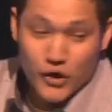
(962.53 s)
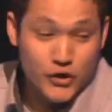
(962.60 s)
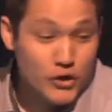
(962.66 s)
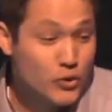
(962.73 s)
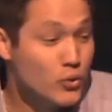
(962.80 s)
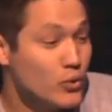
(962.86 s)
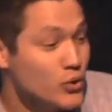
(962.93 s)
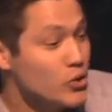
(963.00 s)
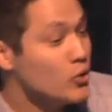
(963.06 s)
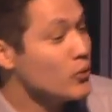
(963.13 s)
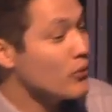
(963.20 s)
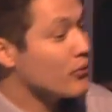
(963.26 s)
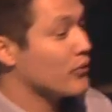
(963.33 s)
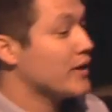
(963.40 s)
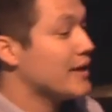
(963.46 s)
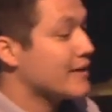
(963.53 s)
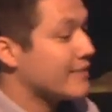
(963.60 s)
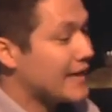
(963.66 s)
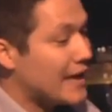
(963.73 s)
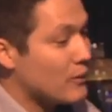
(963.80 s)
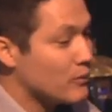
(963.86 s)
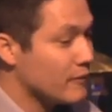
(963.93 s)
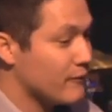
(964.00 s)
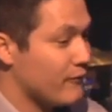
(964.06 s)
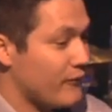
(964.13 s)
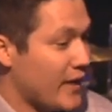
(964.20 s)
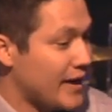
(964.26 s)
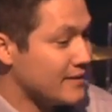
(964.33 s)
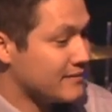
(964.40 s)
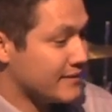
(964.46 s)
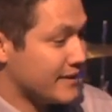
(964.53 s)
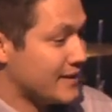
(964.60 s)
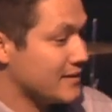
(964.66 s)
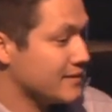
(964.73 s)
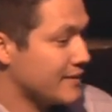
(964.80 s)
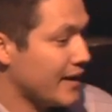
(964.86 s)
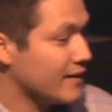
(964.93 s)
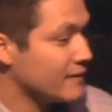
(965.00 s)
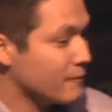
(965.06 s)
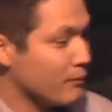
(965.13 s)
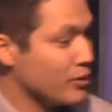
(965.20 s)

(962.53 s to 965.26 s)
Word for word: Do you think they would face the intense